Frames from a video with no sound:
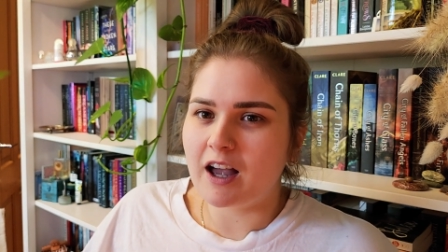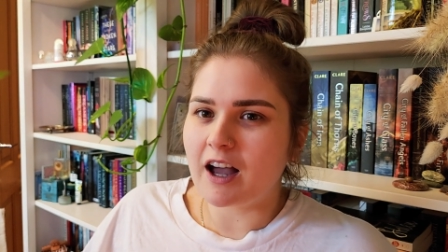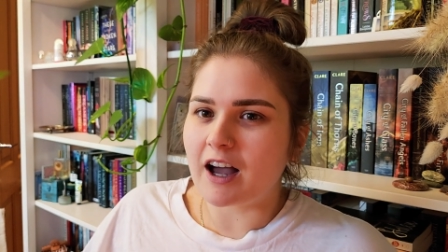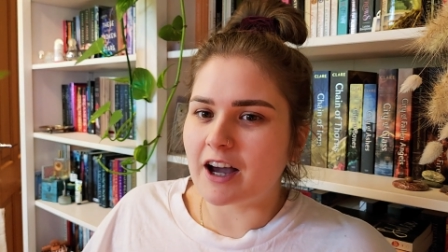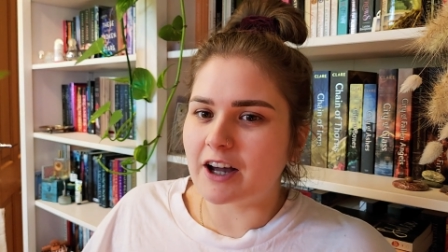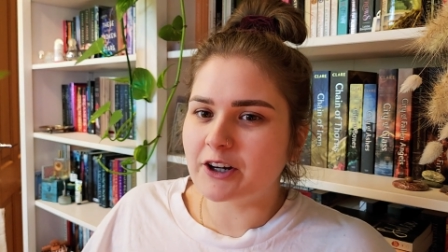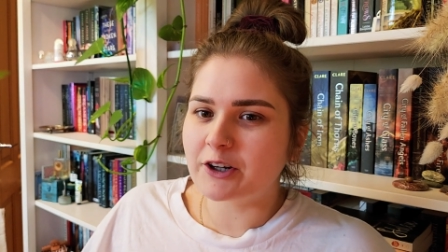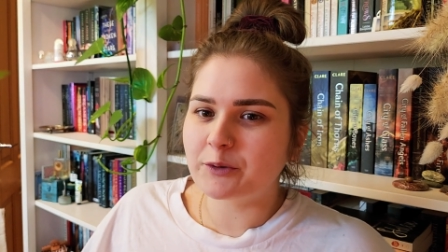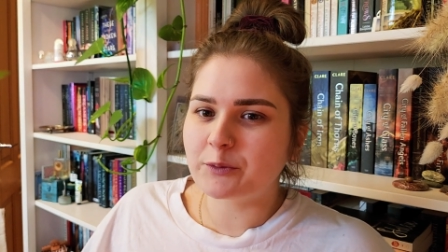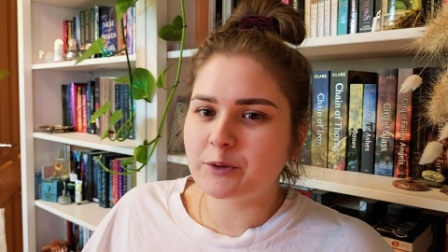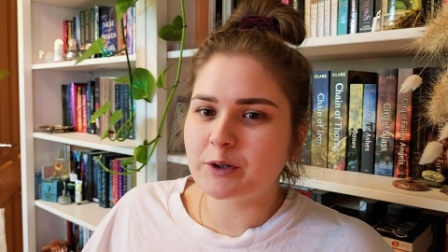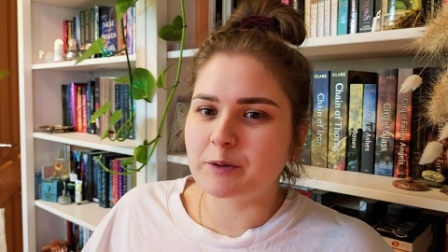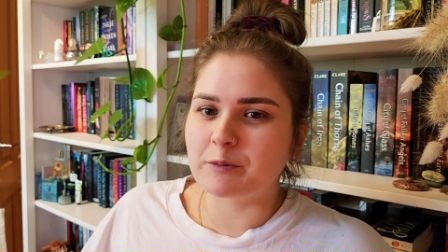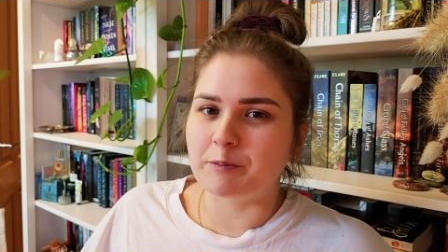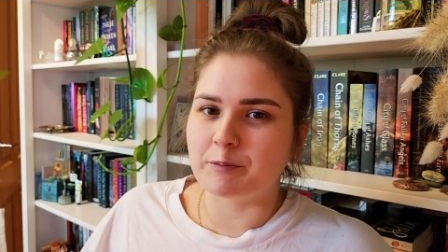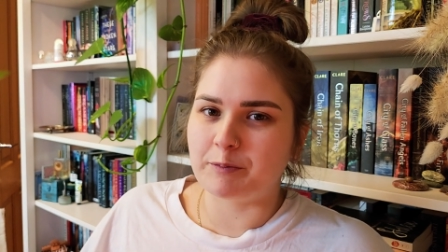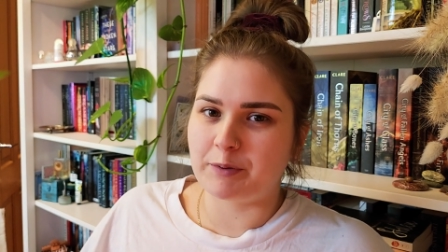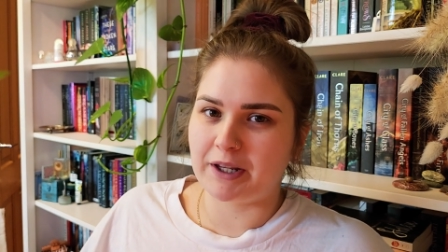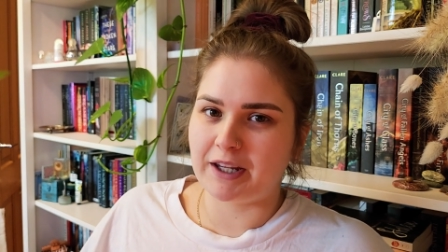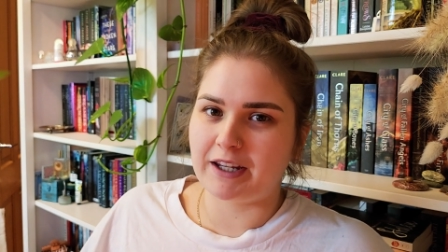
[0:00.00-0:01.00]
I don't want to
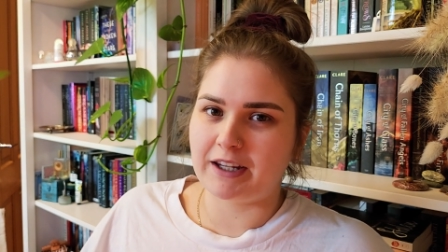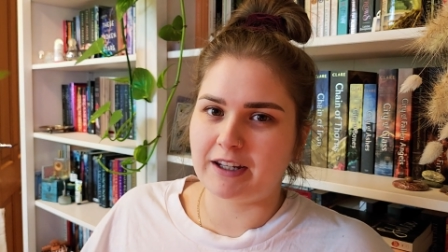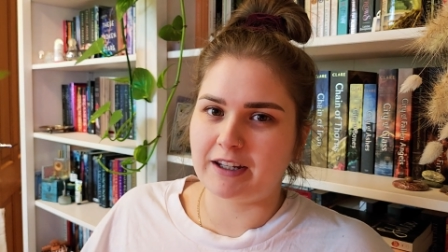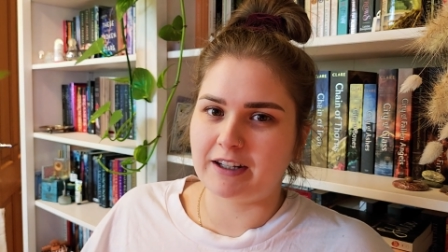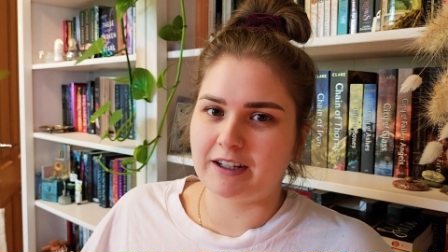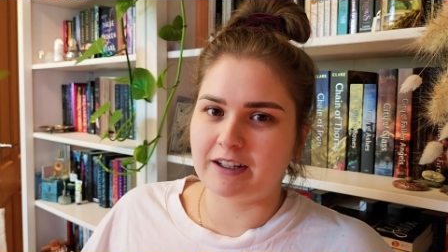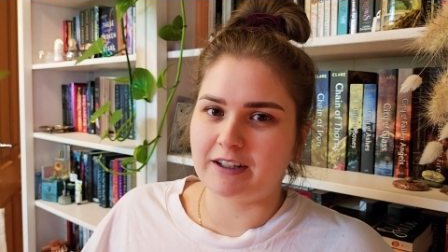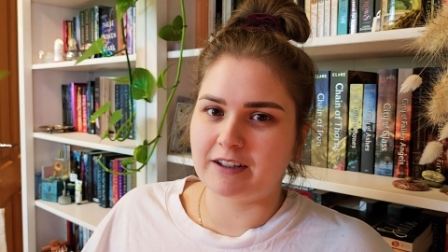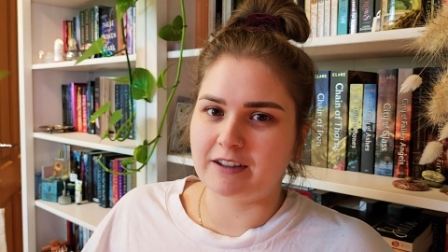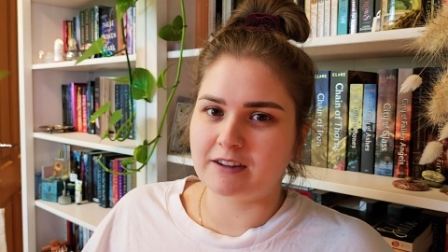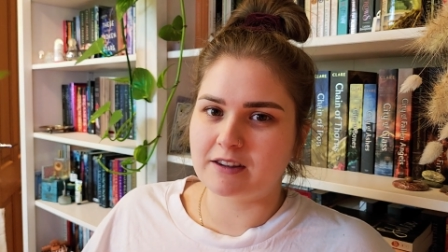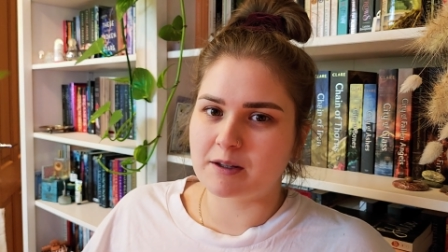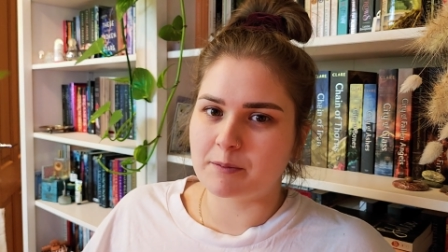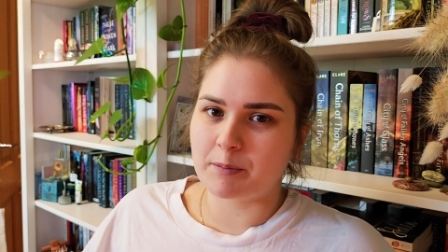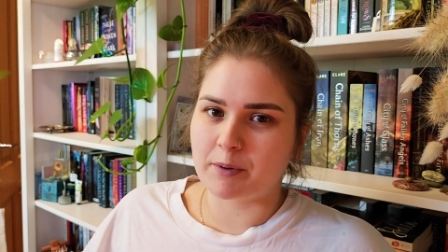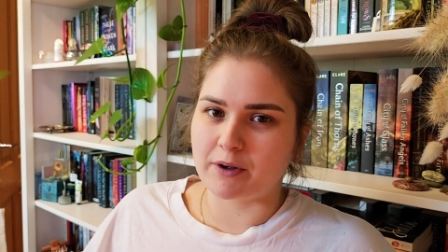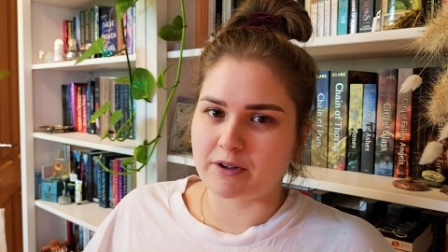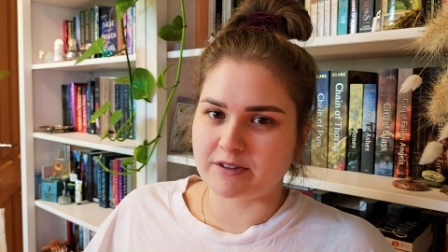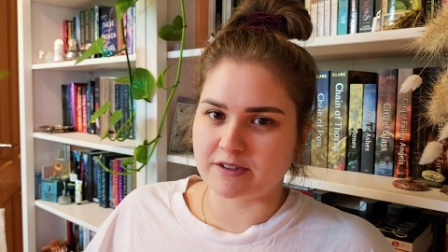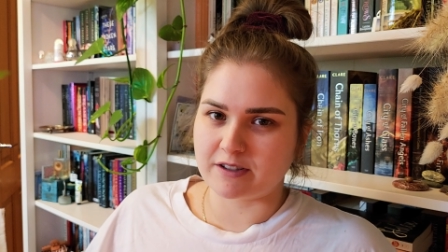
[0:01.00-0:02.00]
be the
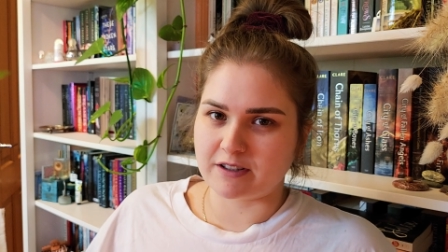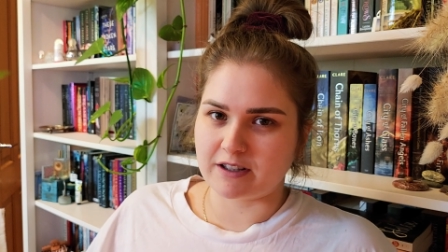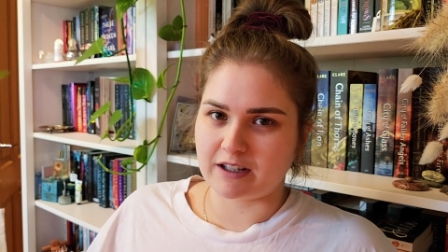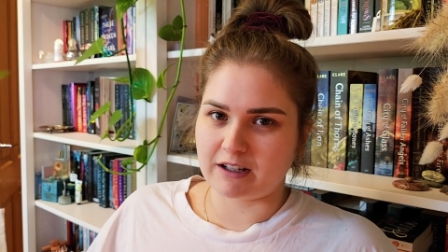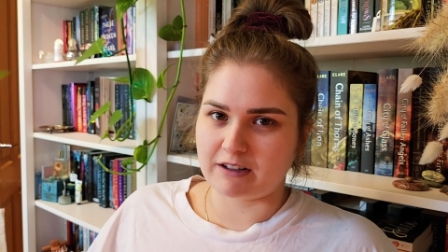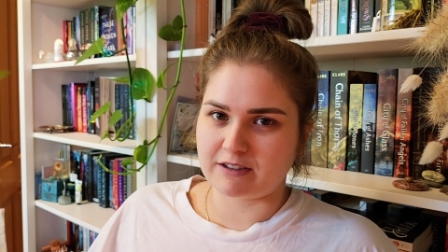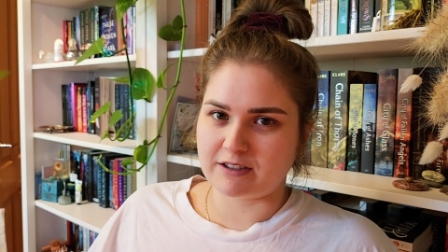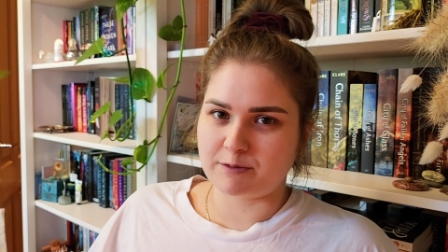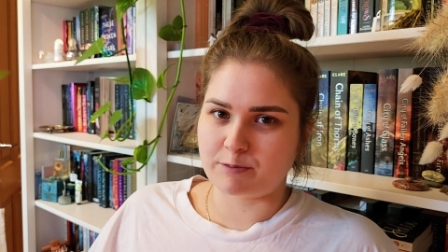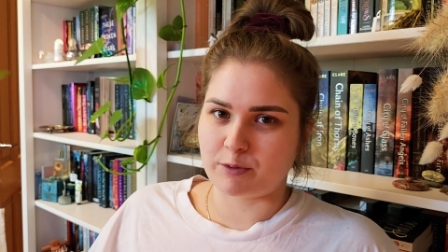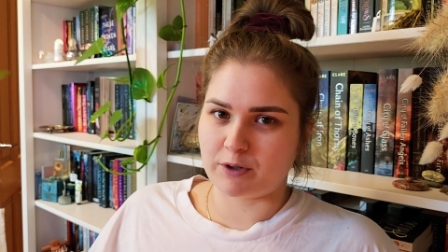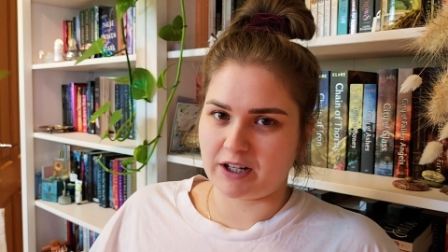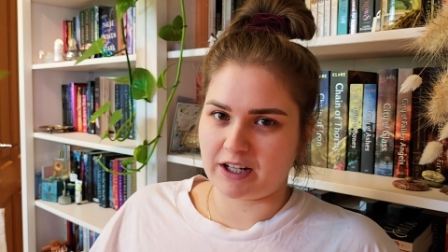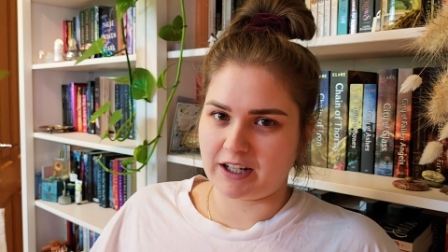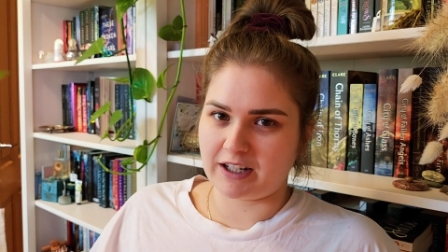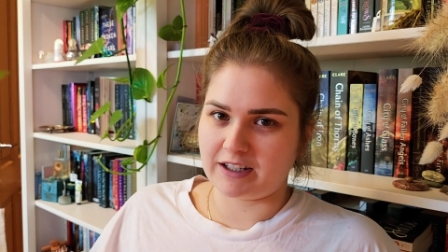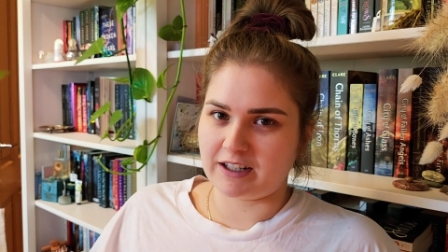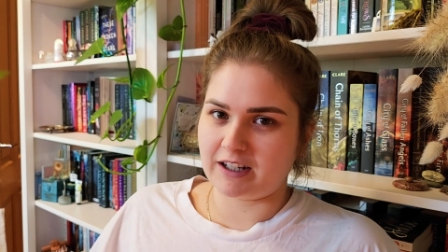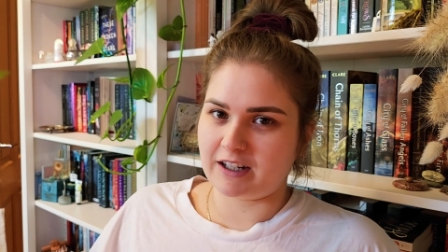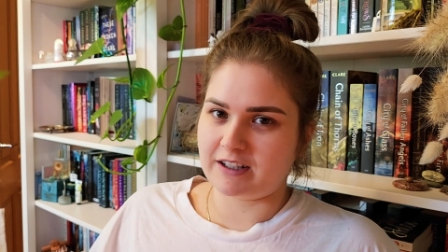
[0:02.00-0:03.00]
person like
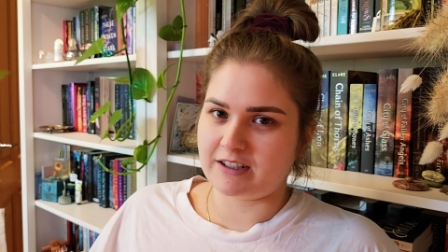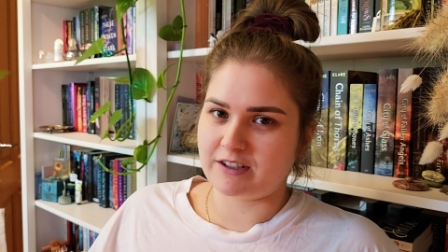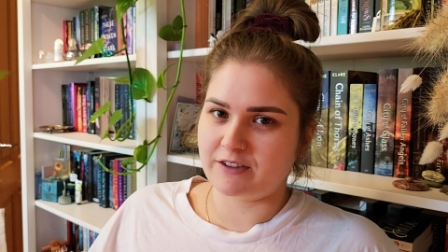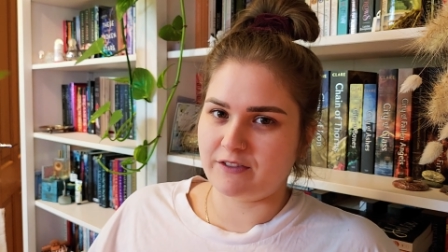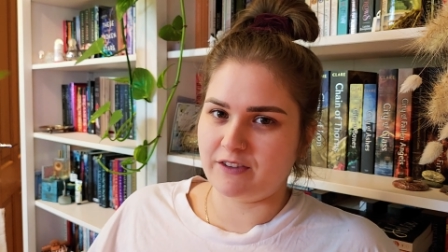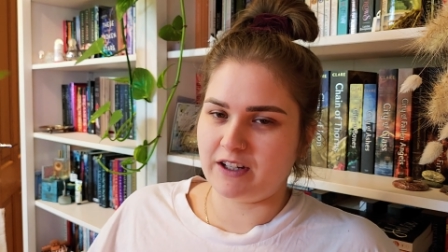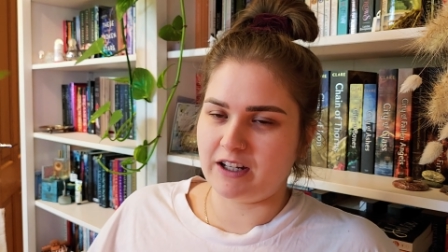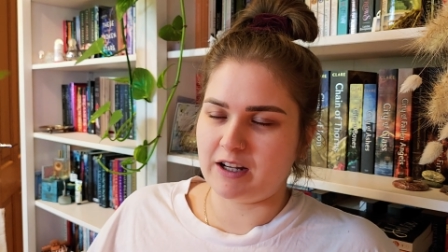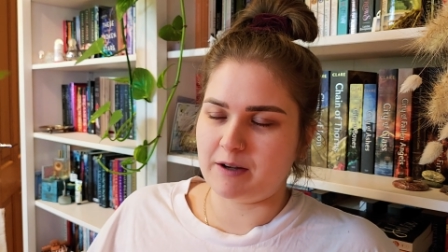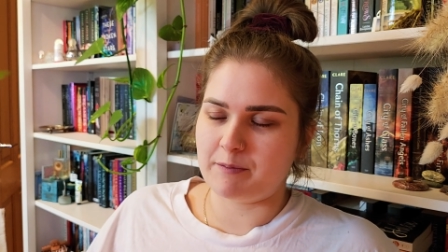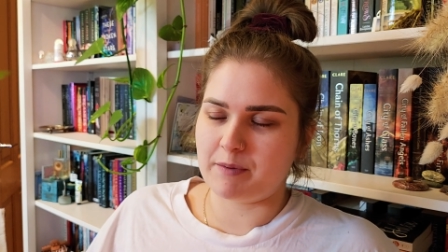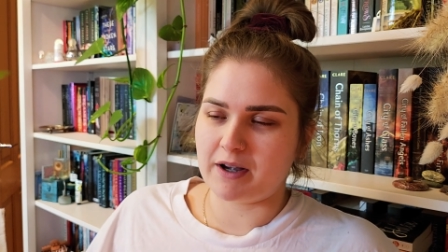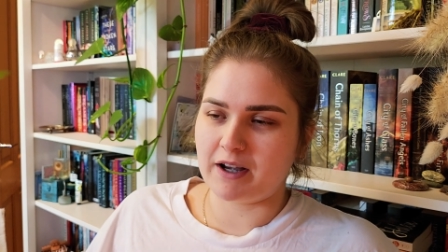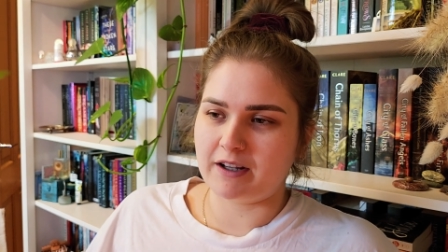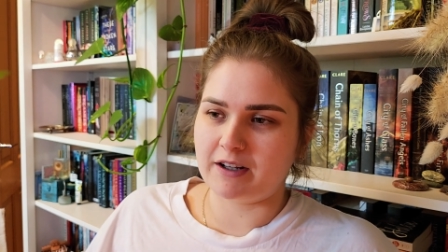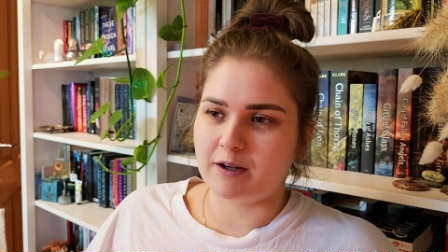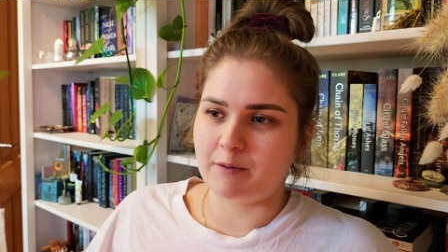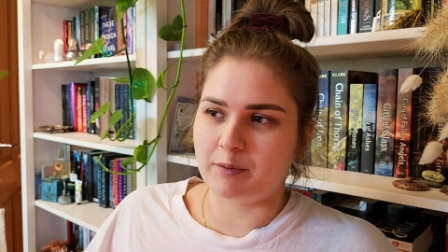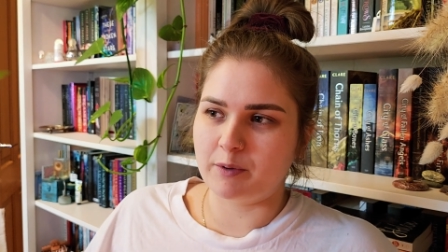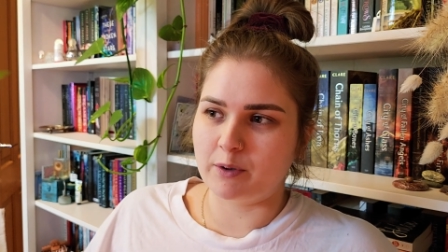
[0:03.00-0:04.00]
spreading negativity about
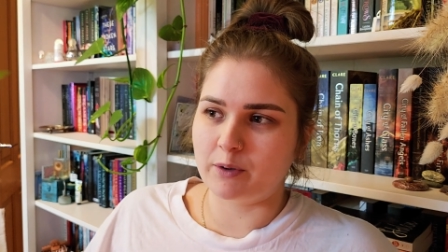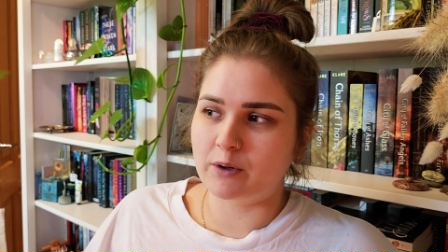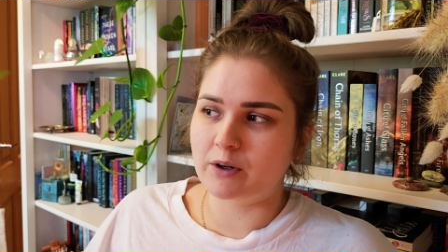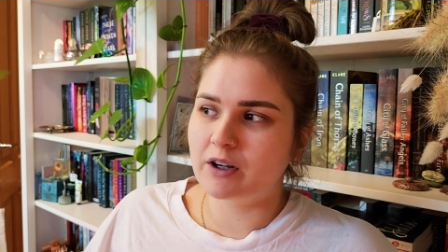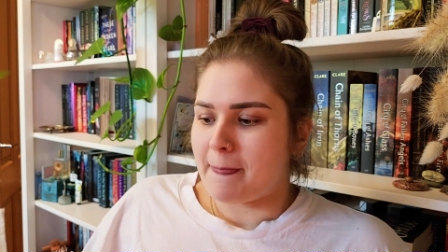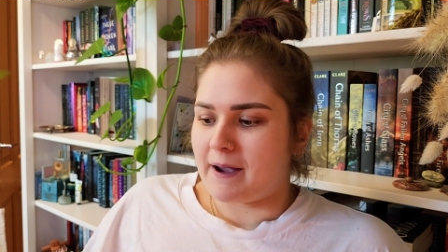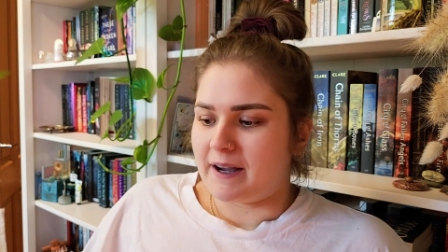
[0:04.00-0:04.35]
a book.